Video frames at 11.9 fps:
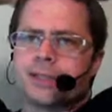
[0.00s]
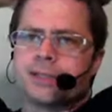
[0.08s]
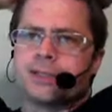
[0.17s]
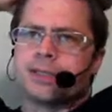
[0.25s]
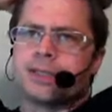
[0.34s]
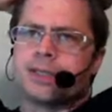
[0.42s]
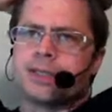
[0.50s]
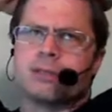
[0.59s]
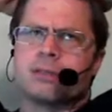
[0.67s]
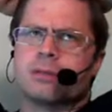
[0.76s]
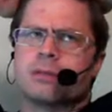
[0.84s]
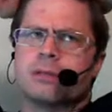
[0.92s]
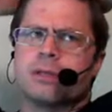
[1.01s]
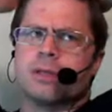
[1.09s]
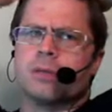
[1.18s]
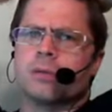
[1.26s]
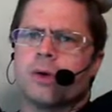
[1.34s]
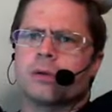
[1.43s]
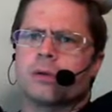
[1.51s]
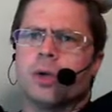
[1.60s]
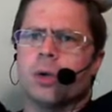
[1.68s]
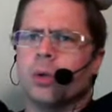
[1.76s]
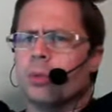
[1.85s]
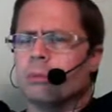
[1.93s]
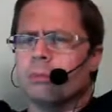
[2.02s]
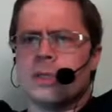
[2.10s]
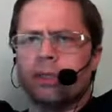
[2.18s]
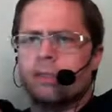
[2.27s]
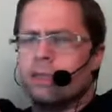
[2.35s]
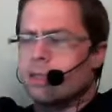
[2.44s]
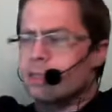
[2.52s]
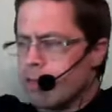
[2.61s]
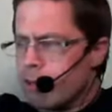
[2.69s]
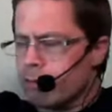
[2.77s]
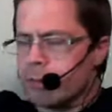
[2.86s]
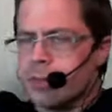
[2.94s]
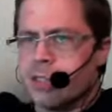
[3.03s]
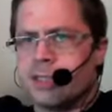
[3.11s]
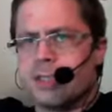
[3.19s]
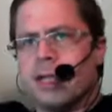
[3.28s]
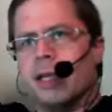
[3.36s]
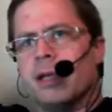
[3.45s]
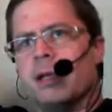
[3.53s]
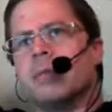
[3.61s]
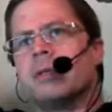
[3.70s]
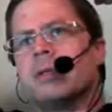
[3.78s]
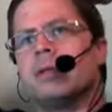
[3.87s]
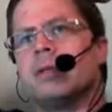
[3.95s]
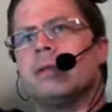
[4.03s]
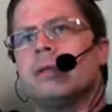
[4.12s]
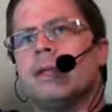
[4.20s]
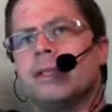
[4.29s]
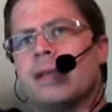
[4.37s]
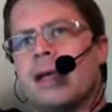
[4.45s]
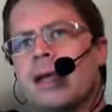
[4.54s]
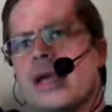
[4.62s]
actually says like "Welcome home" and says everybody's name that's